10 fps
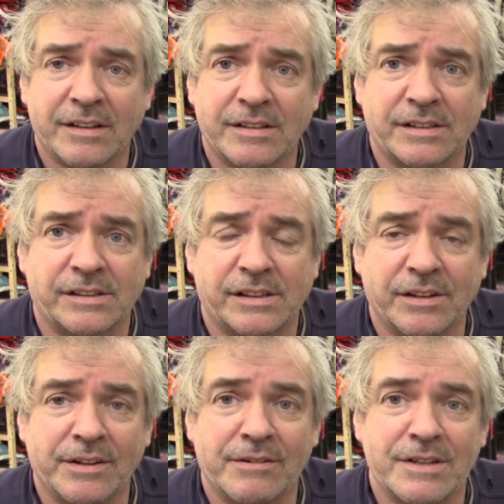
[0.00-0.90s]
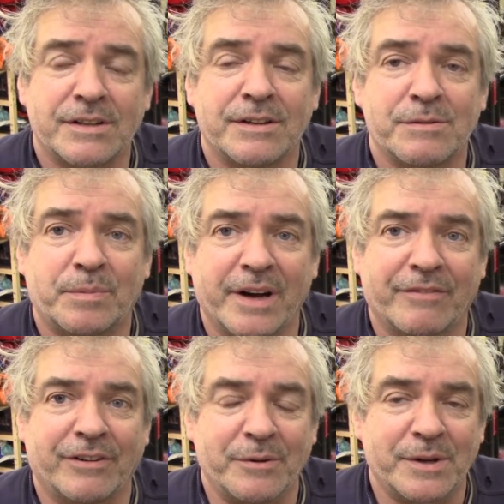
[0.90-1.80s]
He says, the only reason you use
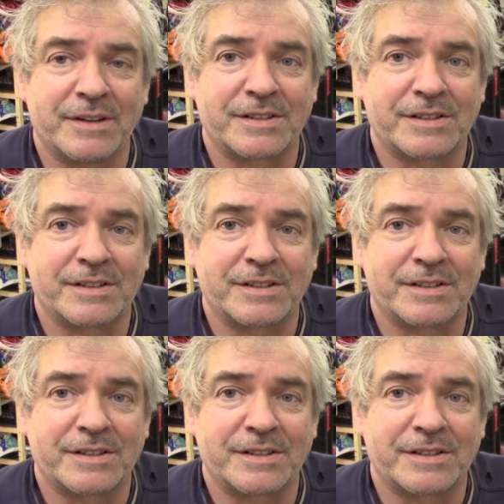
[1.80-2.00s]
brake fluid is